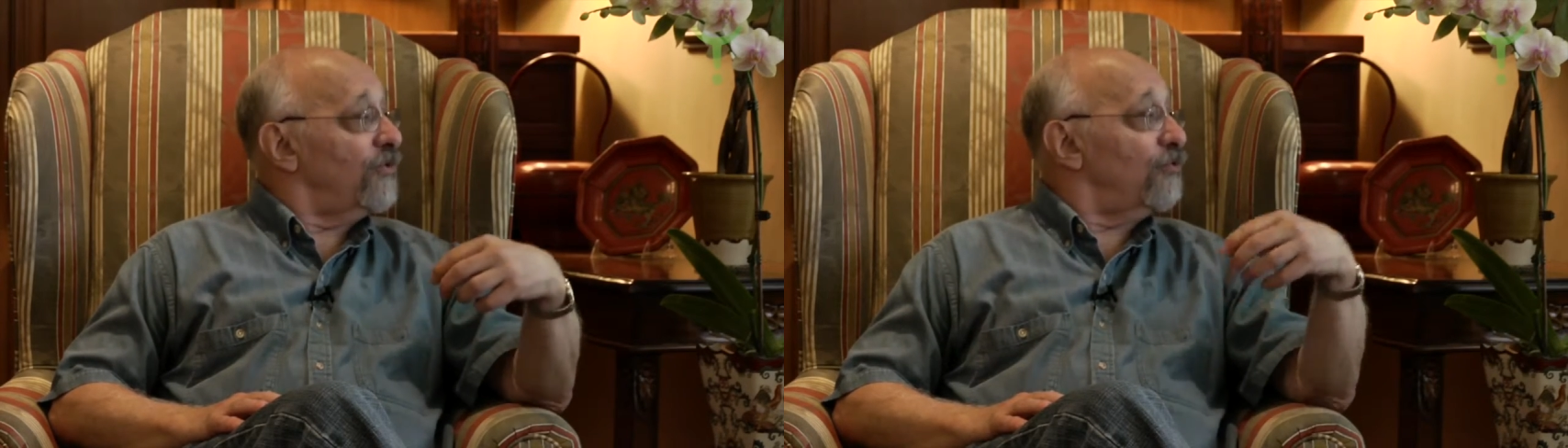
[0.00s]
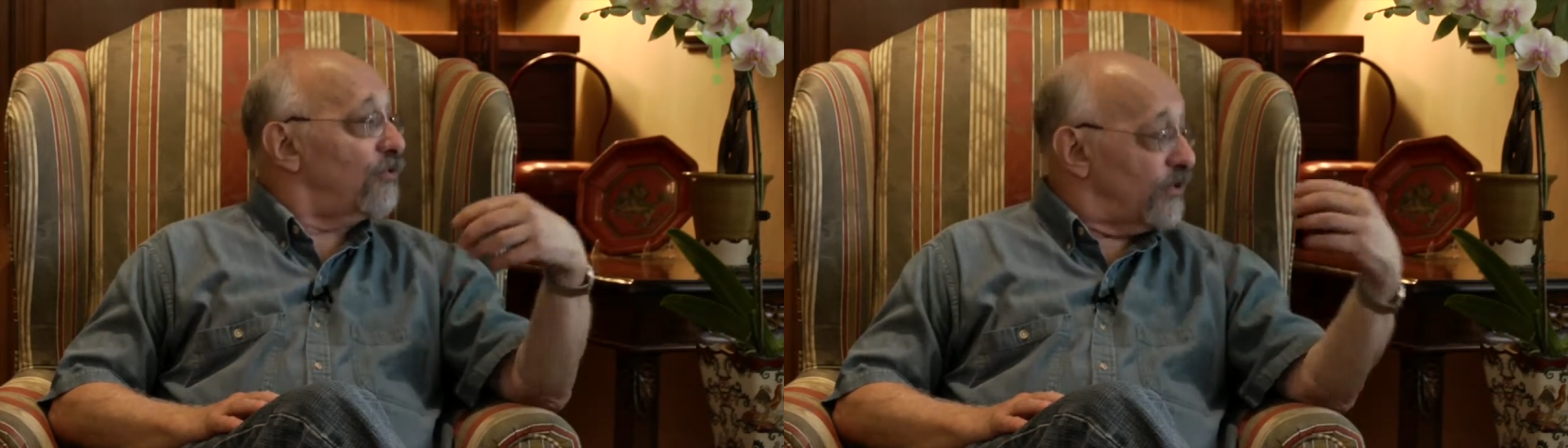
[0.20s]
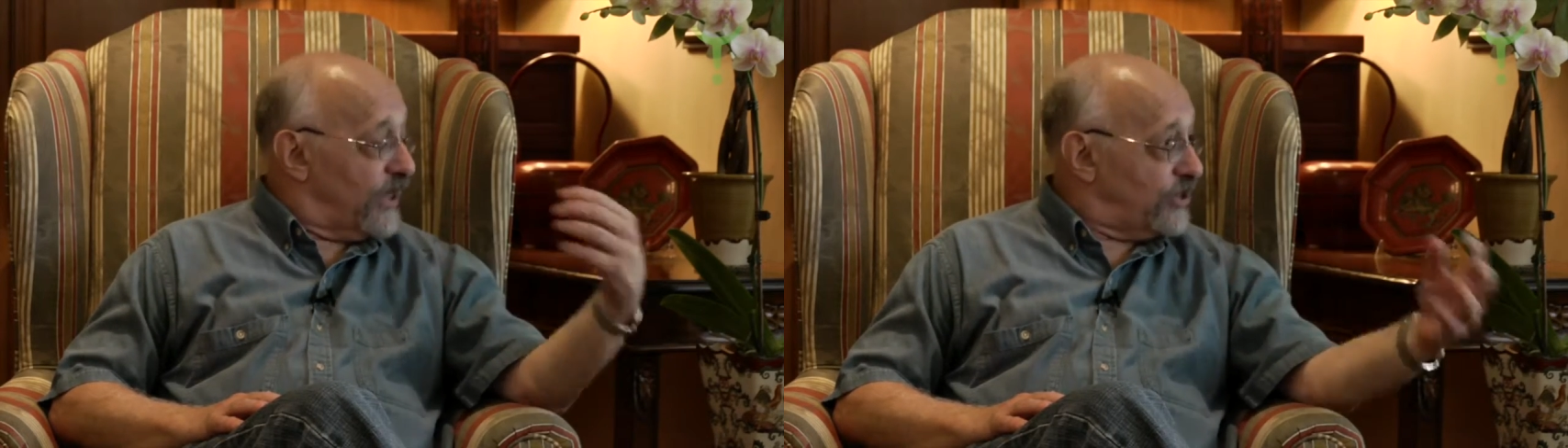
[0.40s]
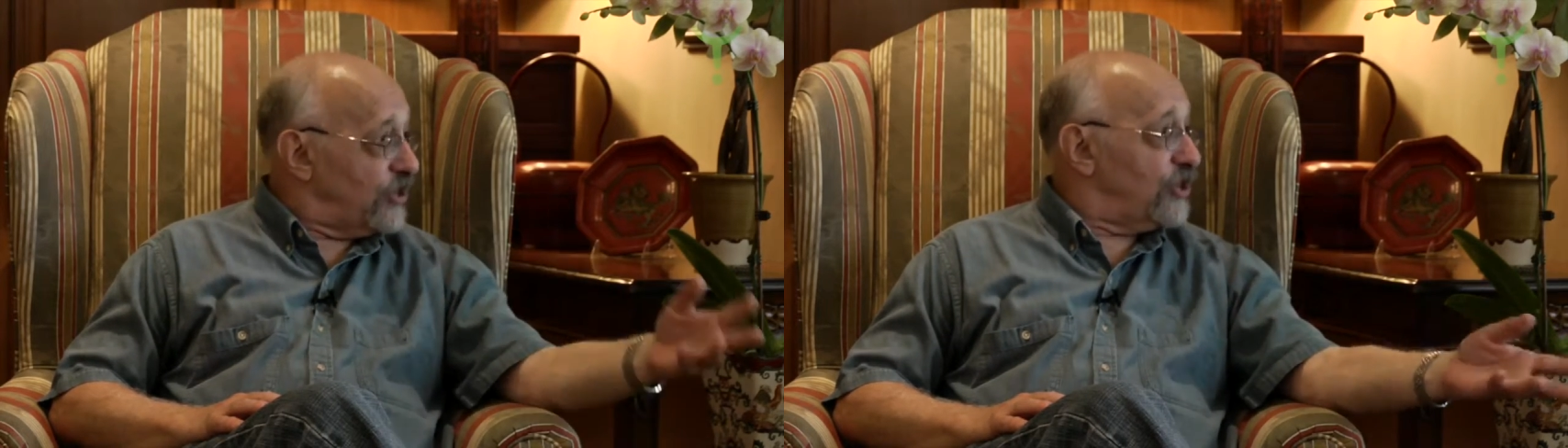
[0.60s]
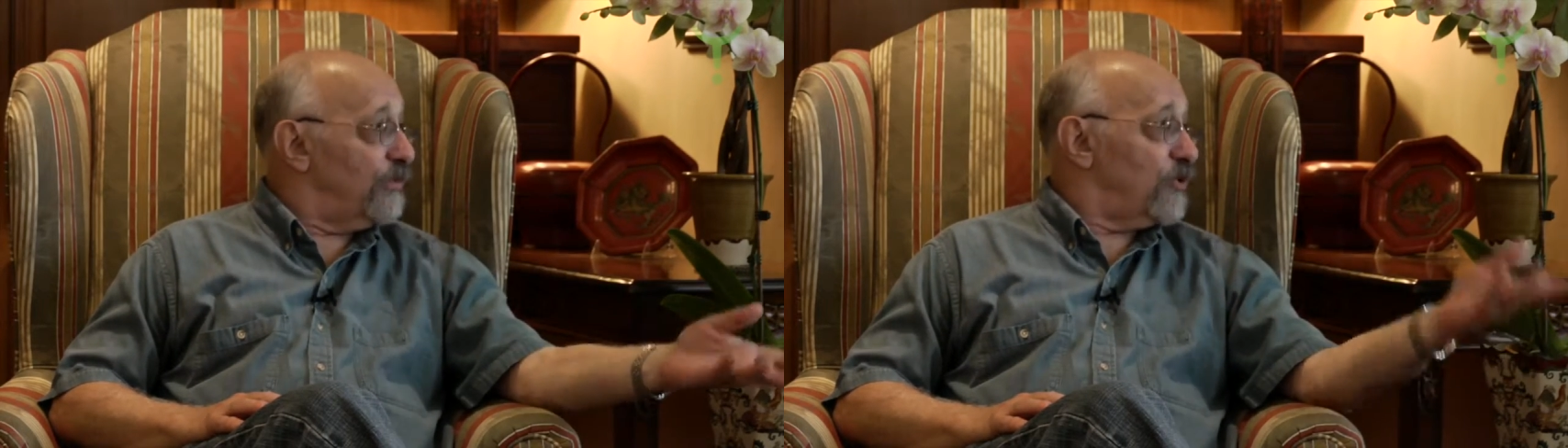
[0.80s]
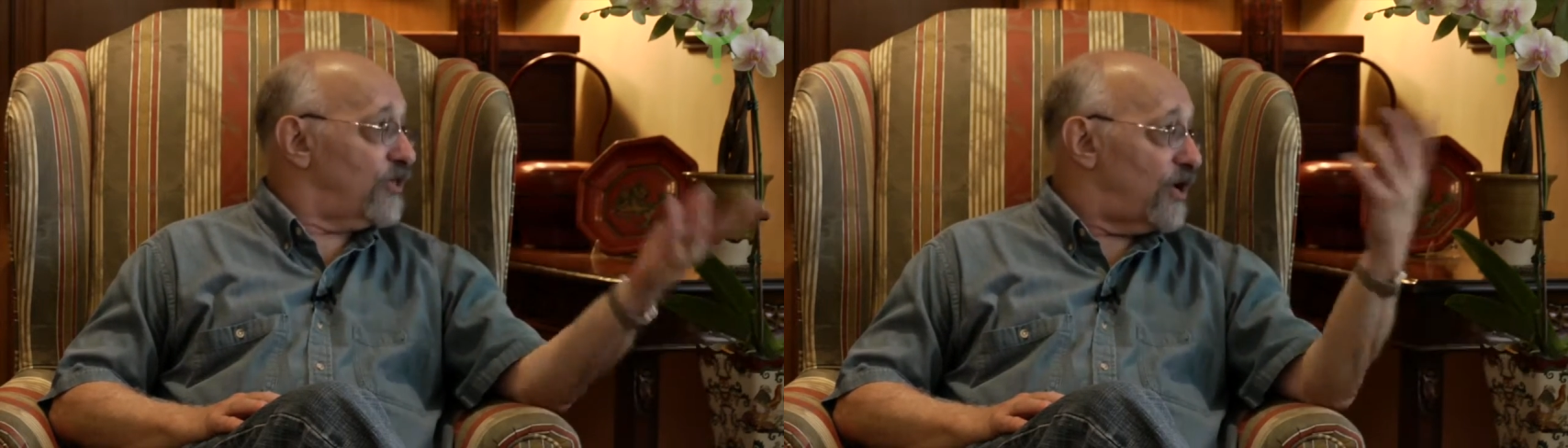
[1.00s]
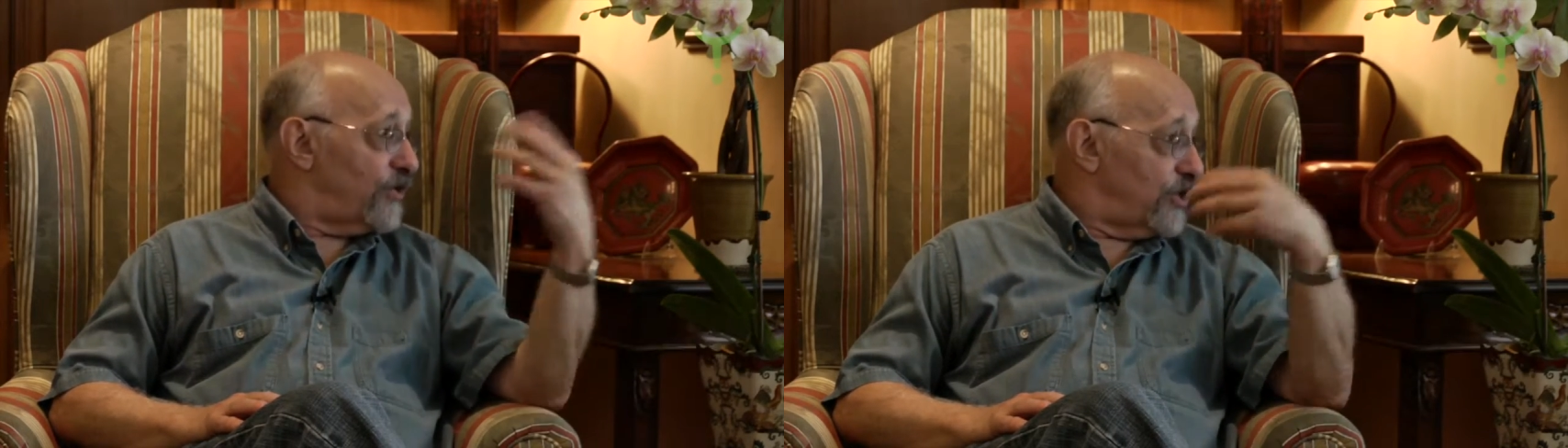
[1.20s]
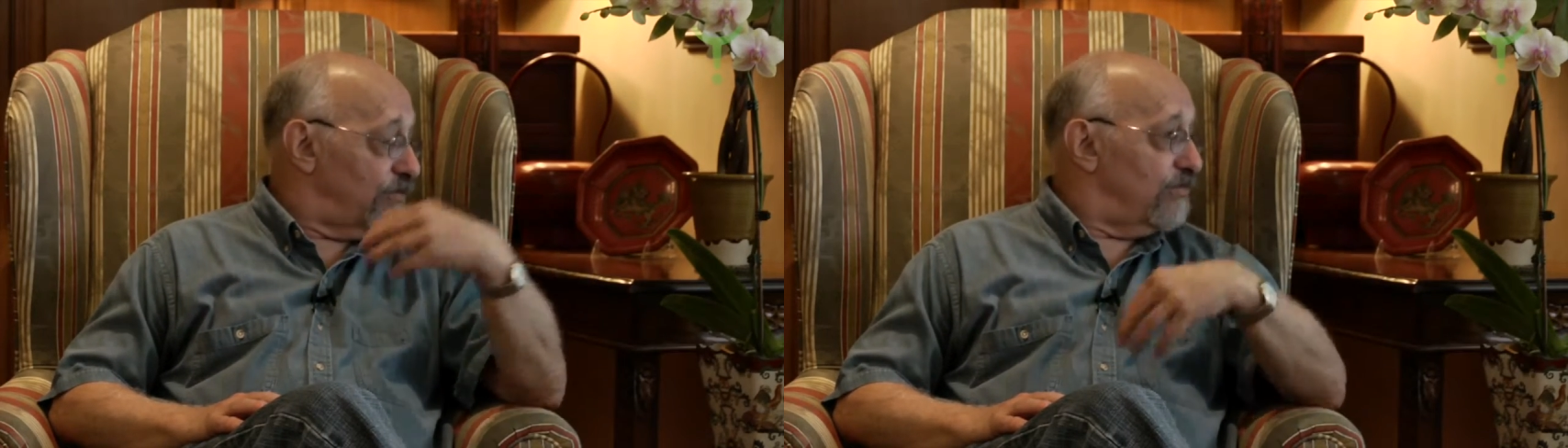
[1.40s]
through a relationship with
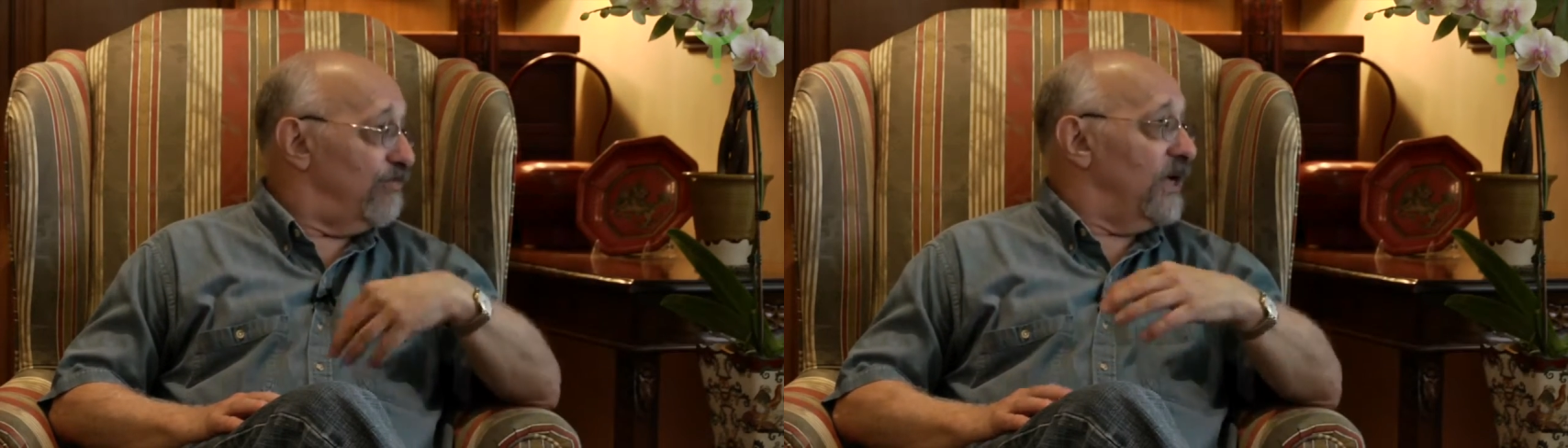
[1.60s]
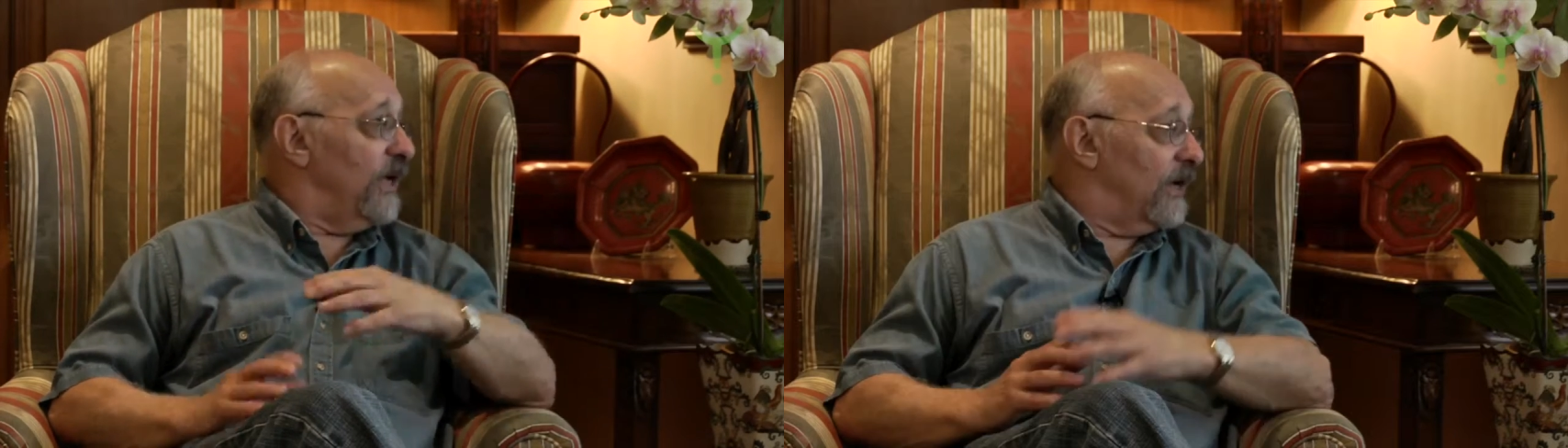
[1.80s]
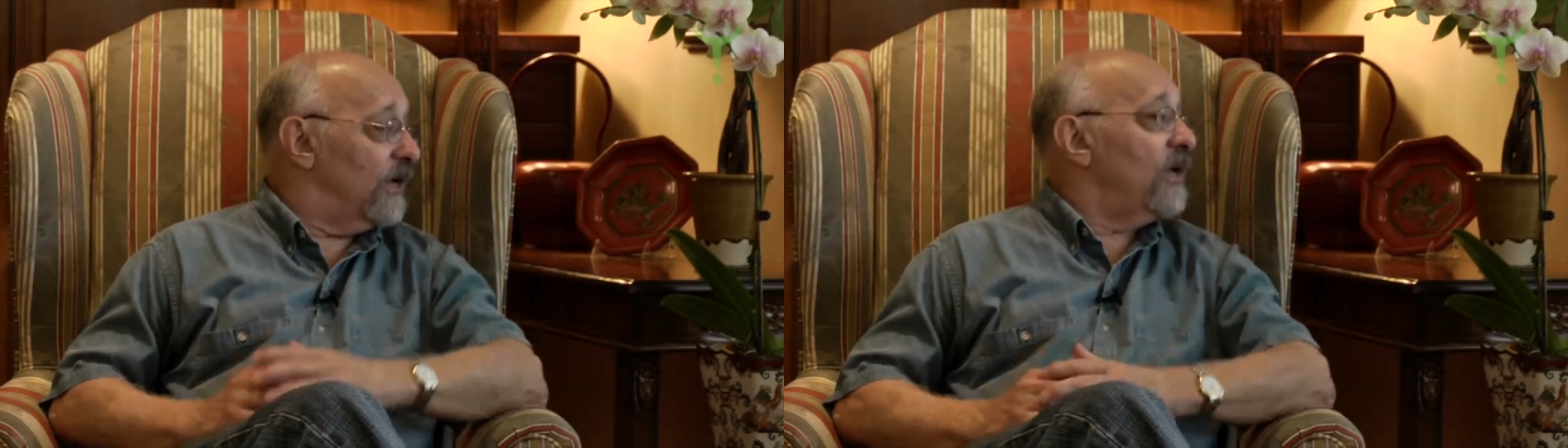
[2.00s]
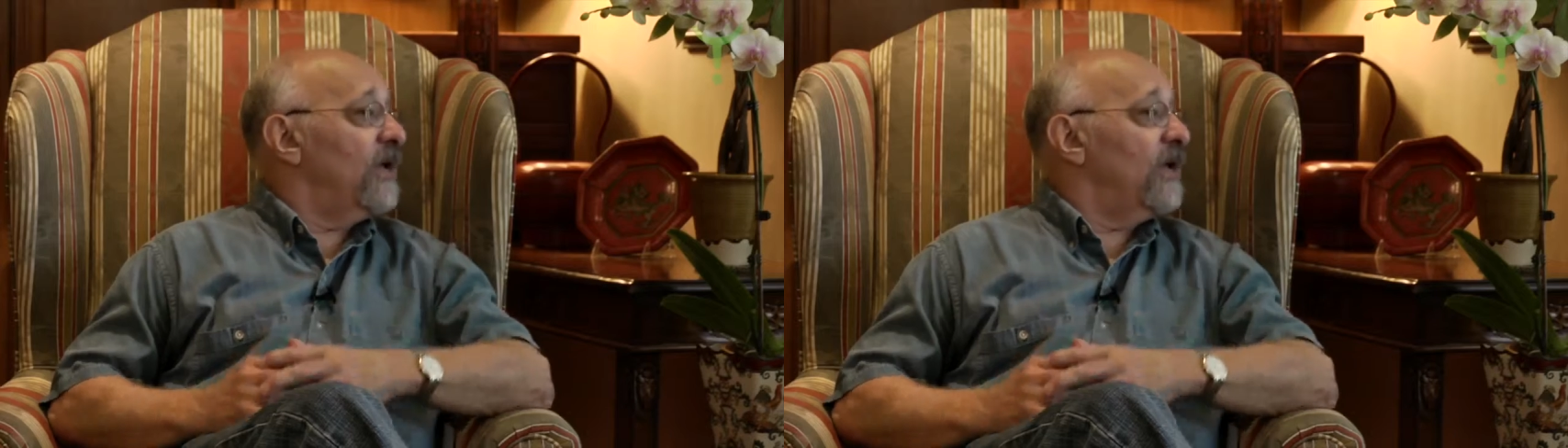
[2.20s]
another human being,